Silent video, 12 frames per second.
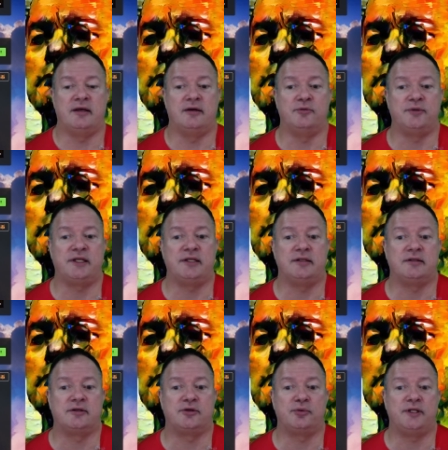we
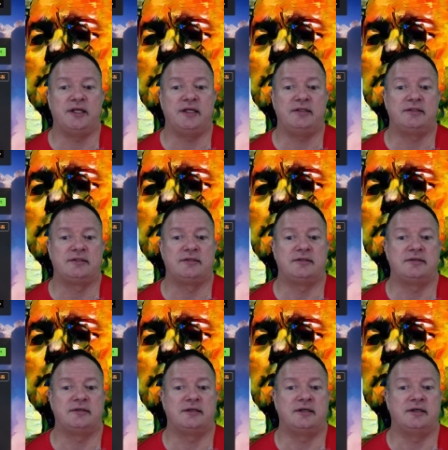can create,
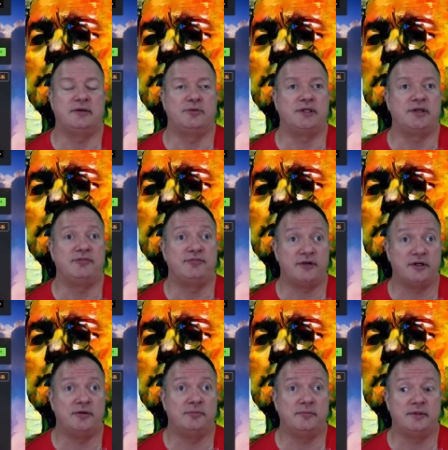we can
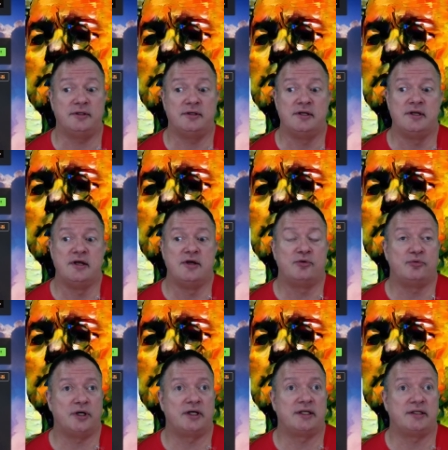farm
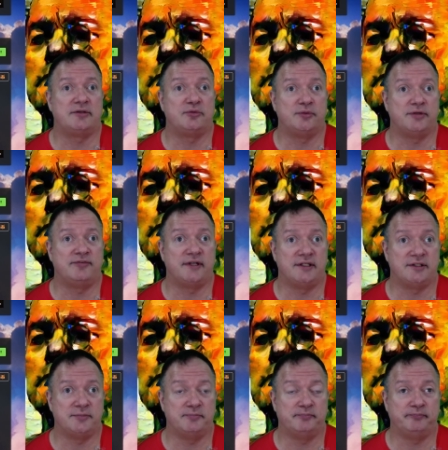Rocket with
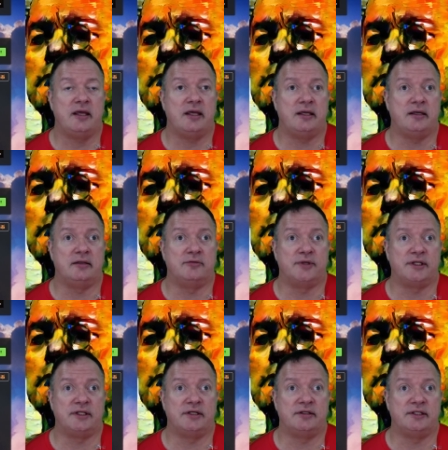Fantom, and
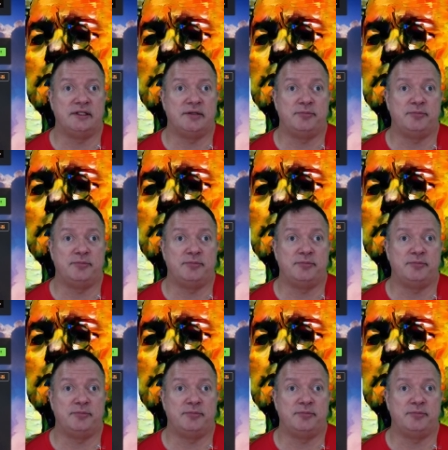right now the